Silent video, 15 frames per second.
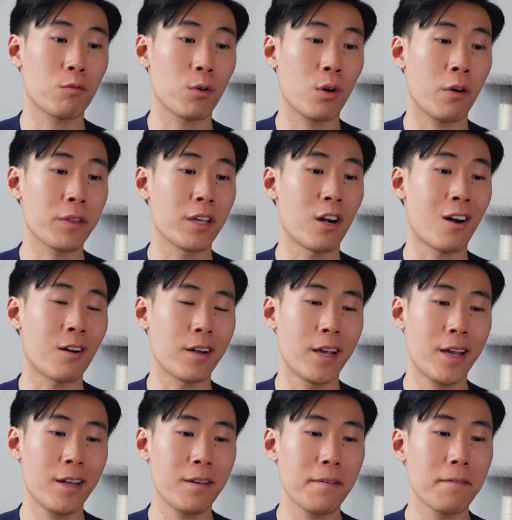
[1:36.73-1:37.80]
role of the
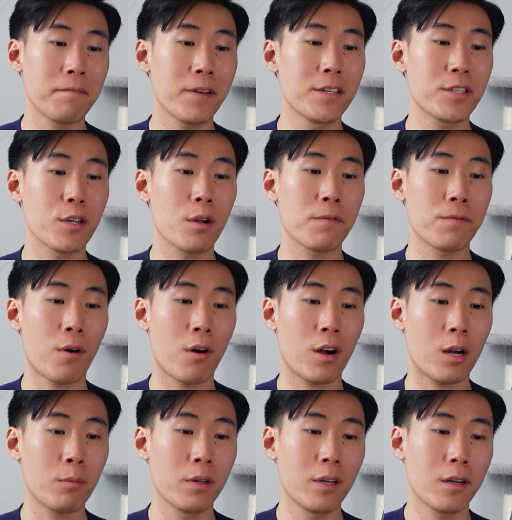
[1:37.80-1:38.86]
RN,
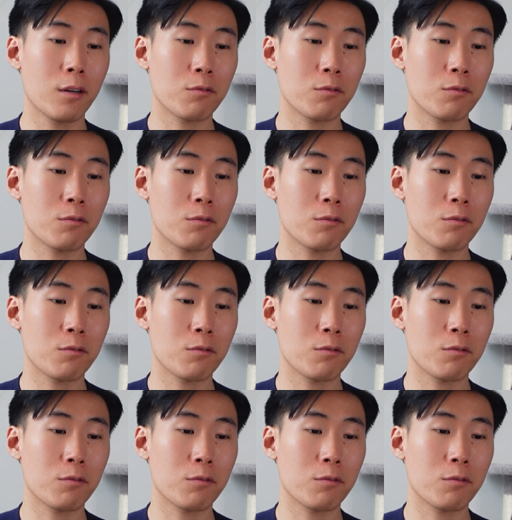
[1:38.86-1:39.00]
physiopharm,